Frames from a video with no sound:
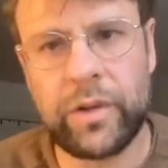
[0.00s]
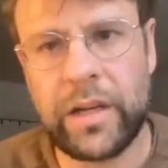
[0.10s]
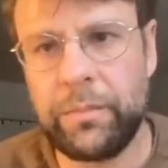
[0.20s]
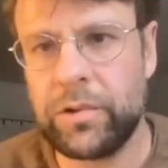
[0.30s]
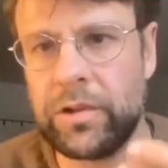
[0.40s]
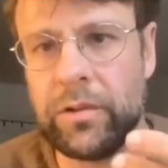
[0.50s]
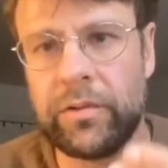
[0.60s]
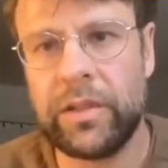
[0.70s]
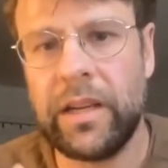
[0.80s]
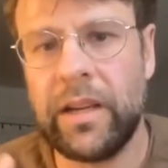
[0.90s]

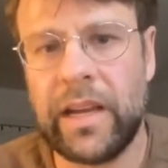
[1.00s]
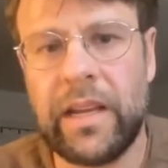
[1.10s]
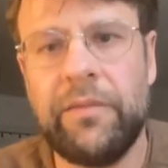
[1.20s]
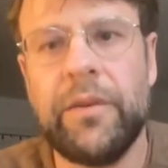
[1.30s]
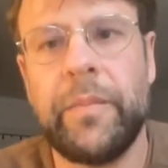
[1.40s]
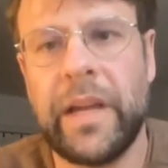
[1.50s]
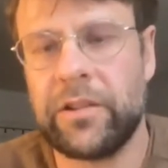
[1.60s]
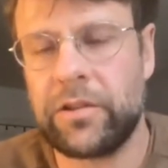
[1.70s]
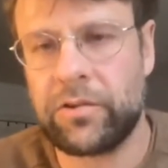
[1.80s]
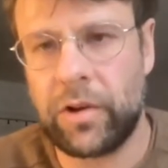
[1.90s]
reproducing and even make
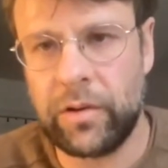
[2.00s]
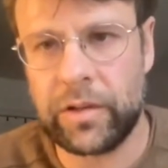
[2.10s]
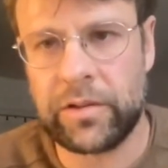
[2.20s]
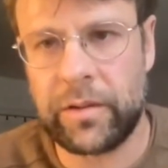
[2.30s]
stronger